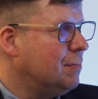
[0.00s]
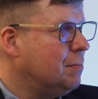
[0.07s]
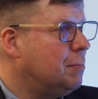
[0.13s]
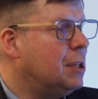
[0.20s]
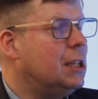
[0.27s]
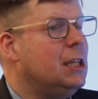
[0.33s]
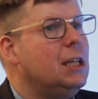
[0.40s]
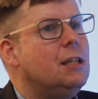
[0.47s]

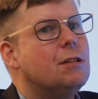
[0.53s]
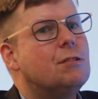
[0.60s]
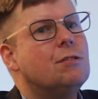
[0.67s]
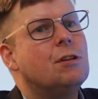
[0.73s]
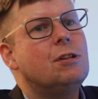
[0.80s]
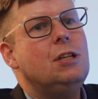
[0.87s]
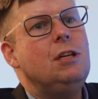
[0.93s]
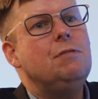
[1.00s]
but the heat is
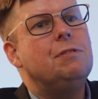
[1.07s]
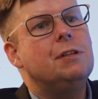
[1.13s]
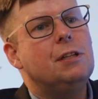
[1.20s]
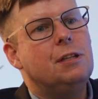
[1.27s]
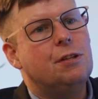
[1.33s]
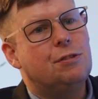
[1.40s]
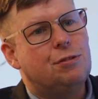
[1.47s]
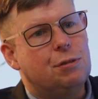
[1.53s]
not evenly
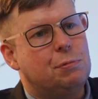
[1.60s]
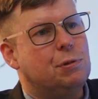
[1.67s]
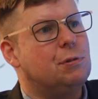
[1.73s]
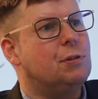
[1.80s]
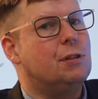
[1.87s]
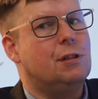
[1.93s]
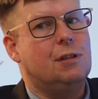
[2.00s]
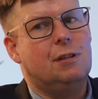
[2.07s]

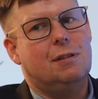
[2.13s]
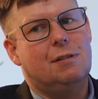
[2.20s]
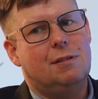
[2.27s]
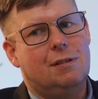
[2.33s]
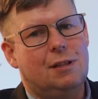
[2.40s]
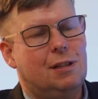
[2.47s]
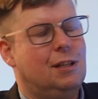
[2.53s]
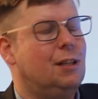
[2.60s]
distributed
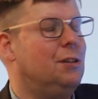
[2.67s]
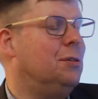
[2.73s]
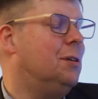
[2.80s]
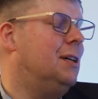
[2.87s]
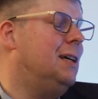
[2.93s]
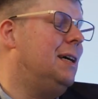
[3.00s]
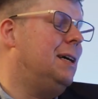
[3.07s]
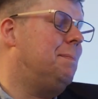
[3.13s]
in
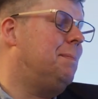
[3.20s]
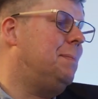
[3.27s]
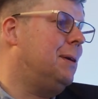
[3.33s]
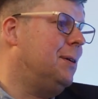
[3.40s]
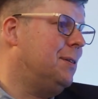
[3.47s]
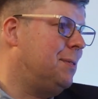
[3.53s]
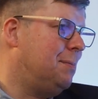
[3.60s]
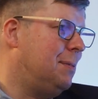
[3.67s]
your
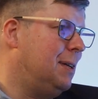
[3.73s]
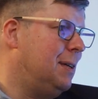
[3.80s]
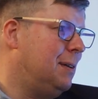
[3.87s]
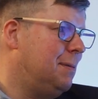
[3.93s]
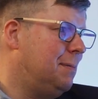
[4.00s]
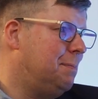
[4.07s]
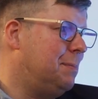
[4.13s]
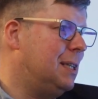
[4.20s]
power supply,
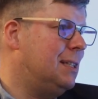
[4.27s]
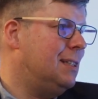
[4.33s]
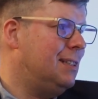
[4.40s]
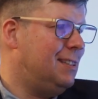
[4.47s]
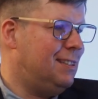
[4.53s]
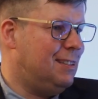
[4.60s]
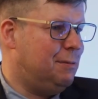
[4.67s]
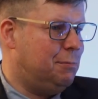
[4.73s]
but
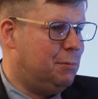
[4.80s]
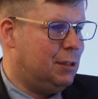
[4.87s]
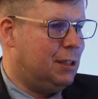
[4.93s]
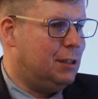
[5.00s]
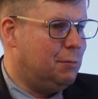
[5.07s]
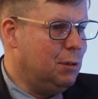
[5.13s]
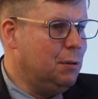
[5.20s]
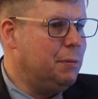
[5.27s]

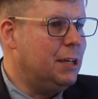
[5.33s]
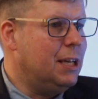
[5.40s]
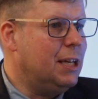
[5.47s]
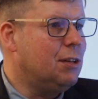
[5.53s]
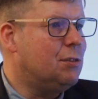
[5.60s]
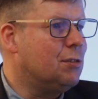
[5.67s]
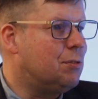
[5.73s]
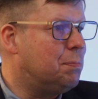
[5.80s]
will be
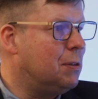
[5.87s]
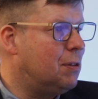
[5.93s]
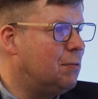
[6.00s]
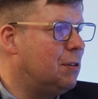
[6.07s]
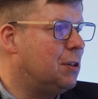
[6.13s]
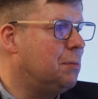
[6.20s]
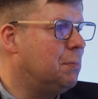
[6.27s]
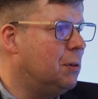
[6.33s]
linked to
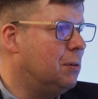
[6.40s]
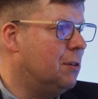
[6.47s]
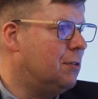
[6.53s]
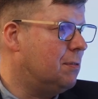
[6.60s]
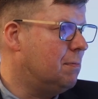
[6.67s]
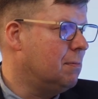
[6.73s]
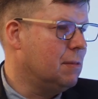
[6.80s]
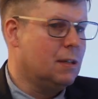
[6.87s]
specific
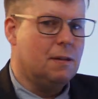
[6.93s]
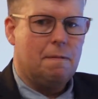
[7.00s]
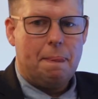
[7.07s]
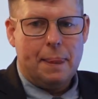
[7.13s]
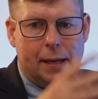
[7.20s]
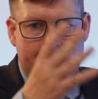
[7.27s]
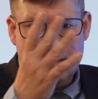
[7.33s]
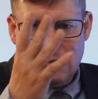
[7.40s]
components.
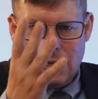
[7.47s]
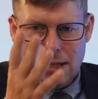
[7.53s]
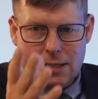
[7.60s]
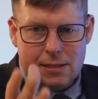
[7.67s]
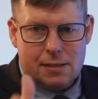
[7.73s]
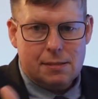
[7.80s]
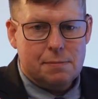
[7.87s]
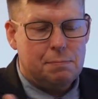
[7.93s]
Let's say
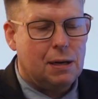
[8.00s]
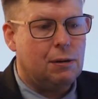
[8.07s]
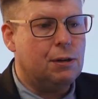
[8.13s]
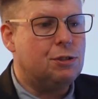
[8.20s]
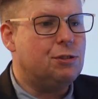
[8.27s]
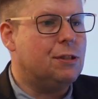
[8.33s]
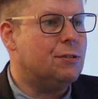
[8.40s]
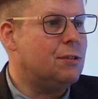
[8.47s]
a power
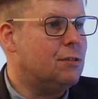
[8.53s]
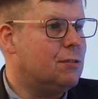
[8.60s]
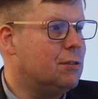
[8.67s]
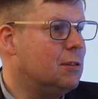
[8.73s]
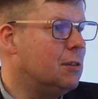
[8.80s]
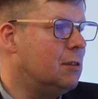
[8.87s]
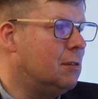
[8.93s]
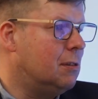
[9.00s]
transistor
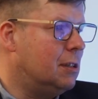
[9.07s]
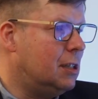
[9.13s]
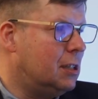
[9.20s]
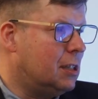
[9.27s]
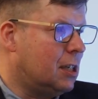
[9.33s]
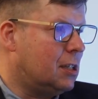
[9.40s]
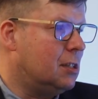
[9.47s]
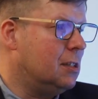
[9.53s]
or an
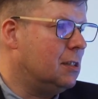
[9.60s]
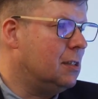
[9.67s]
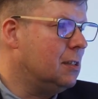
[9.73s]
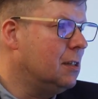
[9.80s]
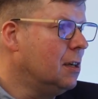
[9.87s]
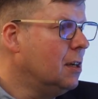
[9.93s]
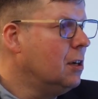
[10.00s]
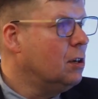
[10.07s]
inductor
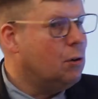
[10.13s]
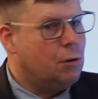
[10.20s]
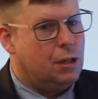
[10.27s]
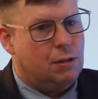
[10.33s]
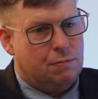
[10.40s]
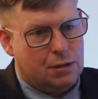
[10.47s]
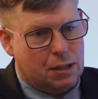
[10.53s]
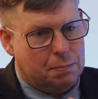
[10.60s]
or
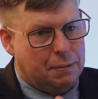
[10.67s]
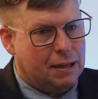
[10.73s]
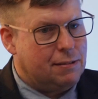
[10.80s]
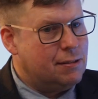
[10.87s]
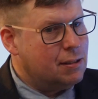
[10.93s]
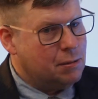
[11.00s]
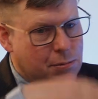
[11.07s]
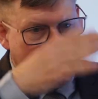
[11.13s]
even a
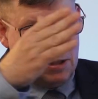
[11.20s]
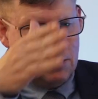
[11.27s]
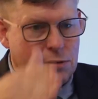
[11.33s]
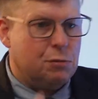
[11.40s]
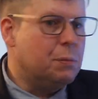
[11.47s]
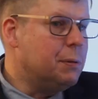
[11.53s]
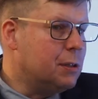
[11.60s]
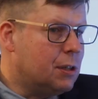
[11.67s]
capacitor where there's a
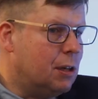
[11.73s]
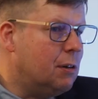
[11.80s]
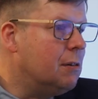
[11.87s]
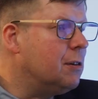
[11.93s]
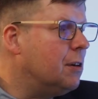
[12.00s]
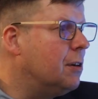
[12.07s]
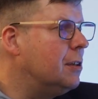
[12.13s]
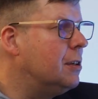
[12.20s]
ripple
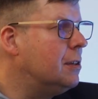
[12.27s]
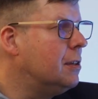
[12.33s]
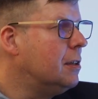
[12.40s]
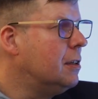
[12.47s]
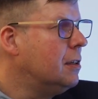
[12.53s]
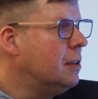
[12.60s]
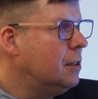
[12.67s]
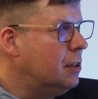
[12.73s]
current on it.
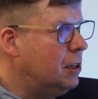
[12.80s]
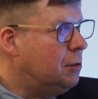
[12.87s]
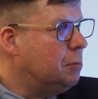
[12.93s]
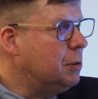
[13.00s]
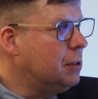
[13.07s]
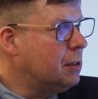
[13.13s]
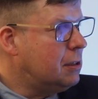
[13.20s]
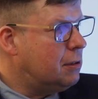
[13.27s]
It
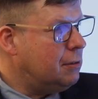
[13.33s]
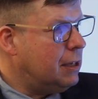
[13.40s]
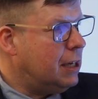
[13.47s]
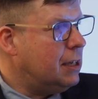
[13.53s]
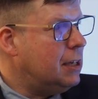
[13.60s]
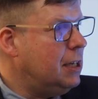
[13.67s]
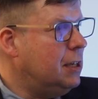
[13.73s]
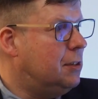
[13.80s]
will
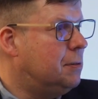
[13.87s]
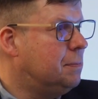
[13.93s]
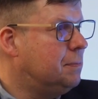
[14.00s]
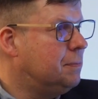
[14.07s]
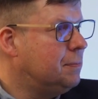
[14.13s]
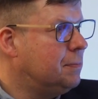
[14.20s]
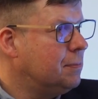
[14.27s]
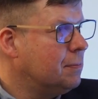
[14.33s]
create heat.
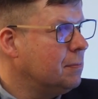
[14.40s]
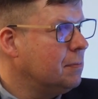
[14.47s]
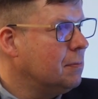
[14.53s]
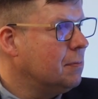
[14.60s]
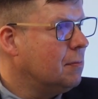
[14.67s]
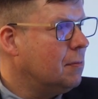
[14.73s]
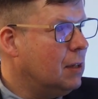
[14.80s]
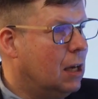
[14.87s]

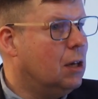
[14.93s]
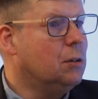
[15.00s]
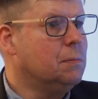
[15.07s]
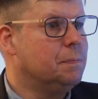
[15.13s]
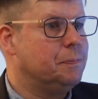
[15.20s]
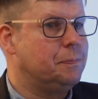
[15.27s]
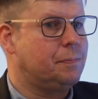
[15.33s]
Now,